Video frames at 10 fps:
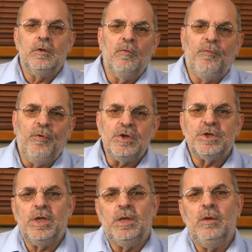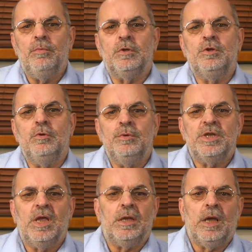the first thing he will do
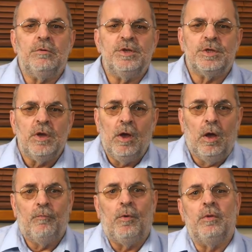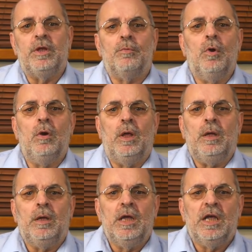is get out his folding
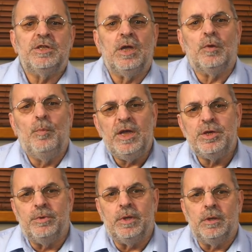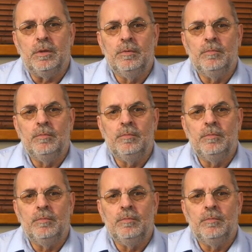ruler and start measuring.